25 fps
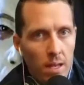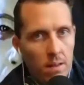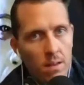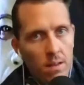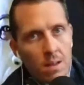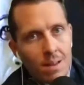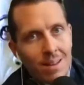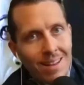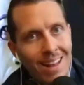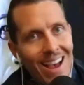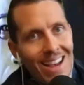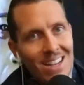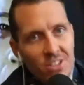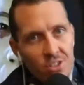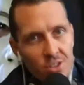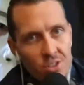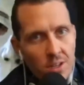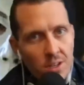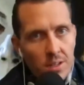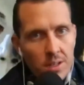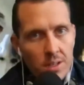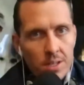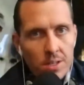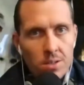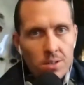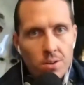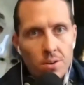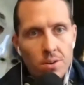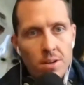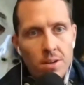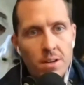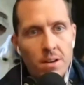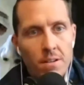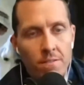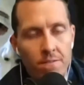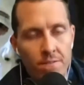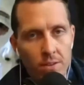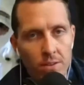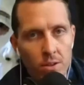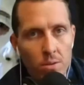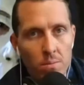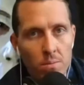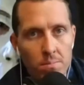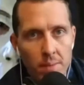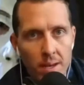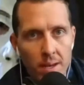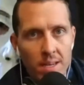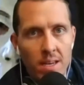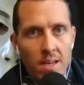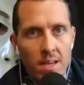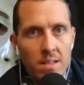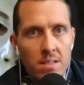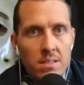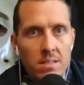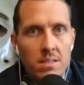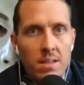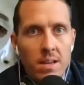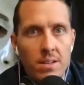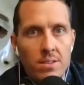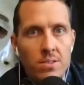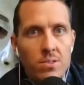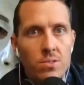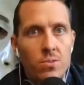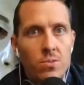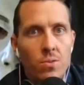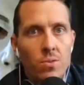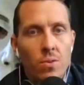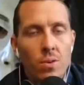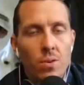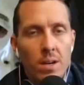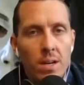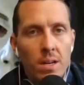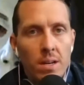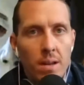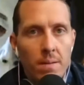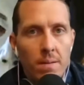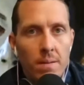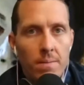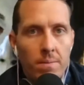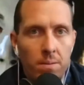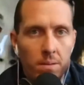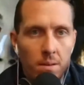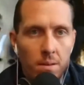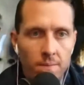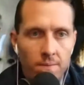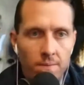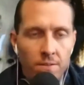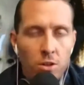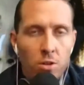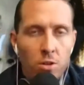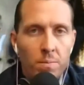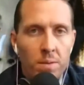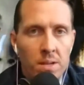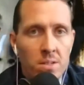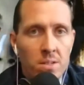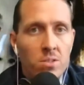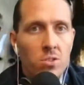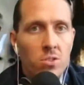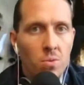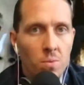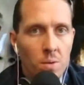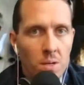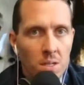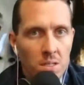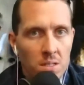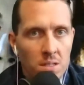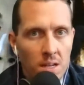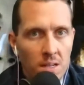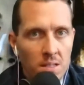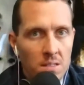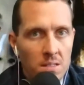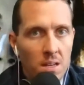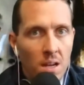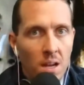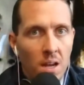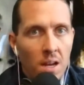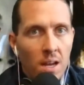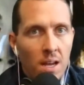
classically good in a filmmaking sense or in a film history sense,